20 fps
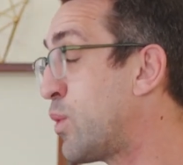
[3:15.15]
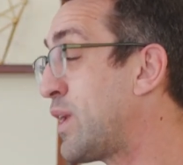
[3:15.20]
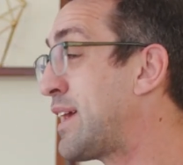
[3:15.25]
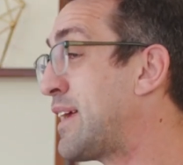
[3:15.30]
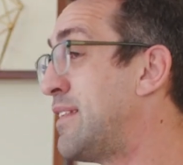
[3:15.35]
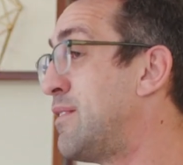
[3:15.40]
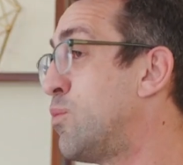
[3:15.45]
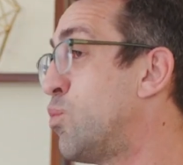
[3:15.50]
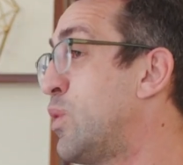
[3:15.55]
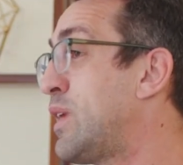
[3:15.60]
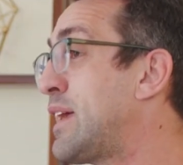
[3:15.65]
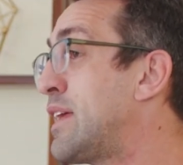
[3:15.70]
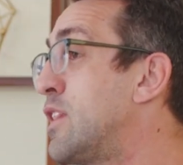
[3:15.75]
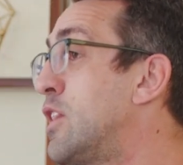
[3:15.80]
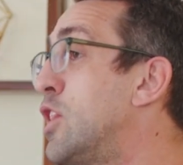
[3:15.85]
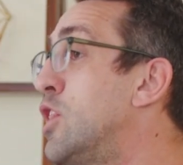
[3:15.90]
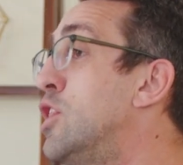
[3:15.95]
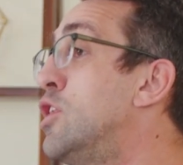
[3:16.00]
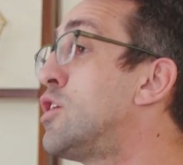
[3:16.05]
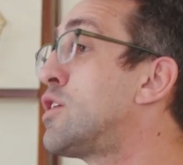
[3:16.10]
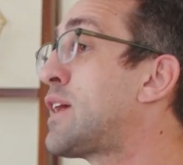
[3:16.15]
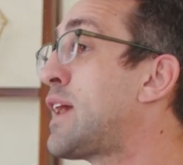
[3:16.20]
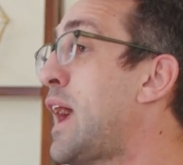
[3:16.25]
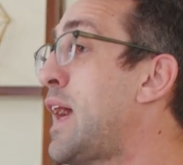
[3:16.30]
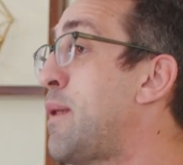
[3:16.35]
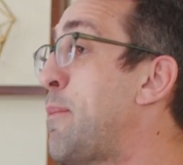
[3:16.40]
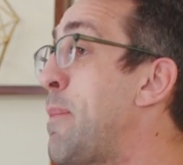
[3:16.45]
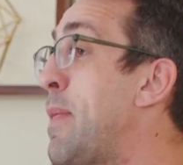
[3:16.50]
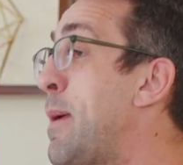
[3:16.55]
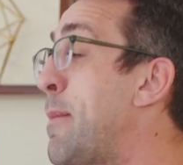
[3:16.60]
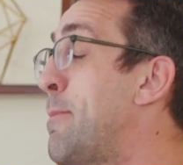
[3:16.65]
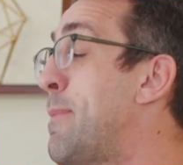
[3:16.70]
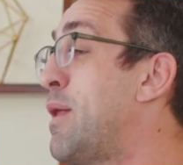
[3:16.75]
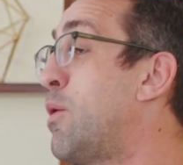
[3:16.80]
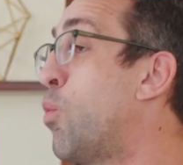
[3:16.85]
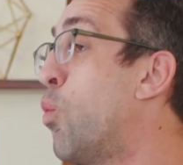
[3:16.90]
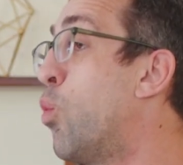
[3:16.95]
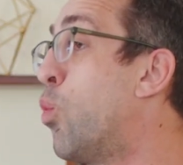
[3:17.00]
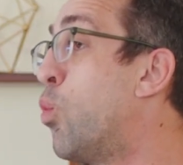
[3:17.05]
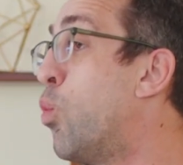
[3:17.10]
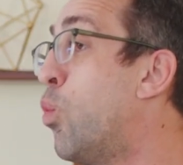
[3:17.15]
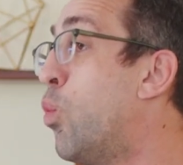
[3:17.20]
we can look at, man,